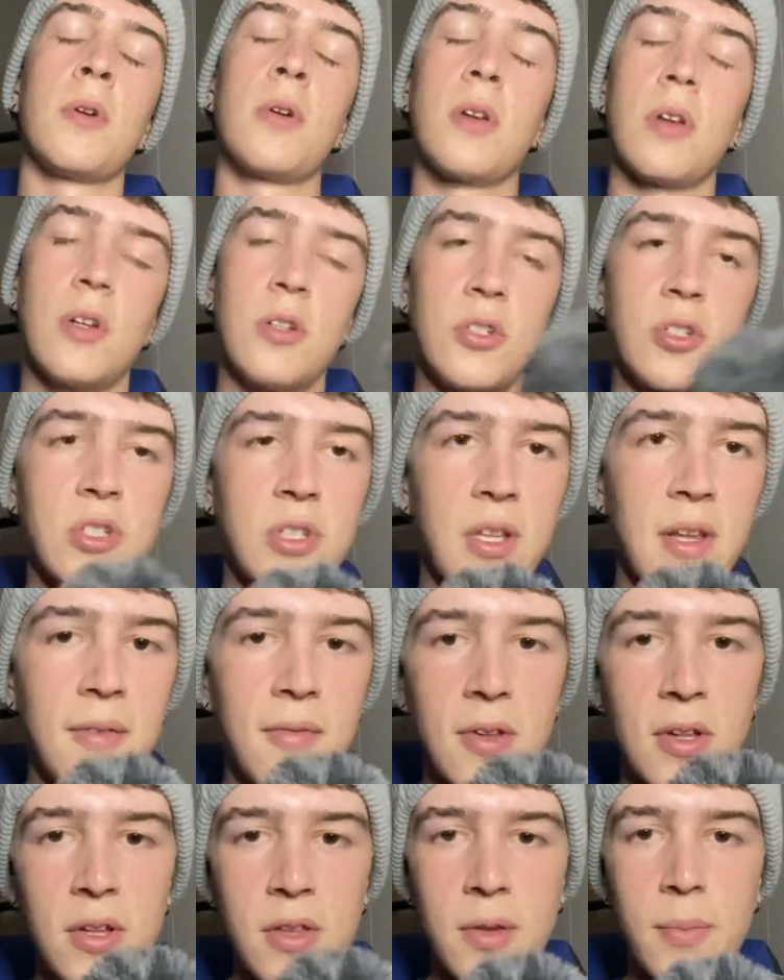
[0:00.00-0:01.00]
and just
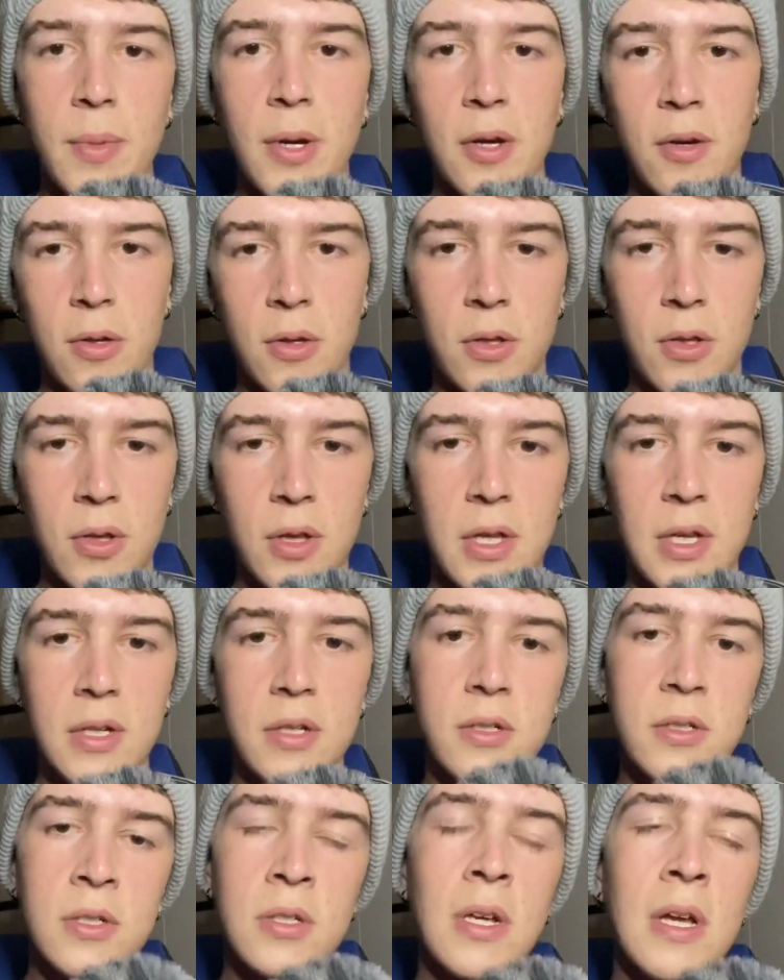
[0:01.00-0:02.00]
level out the bike with your legs.